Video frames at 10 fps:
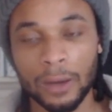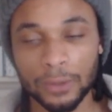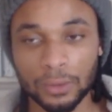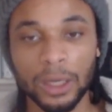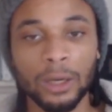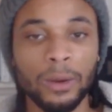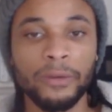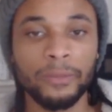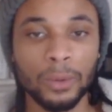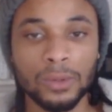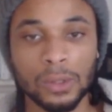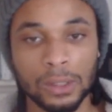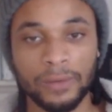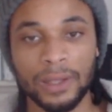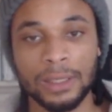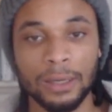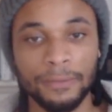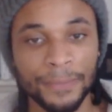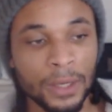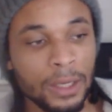I was running away from all sorts of other
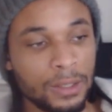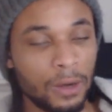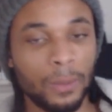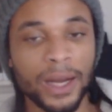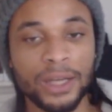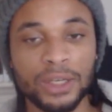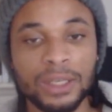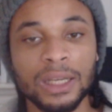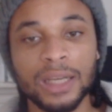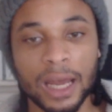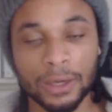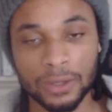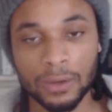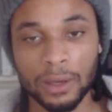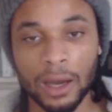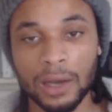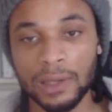stuff. So when actually sitting down and doing it,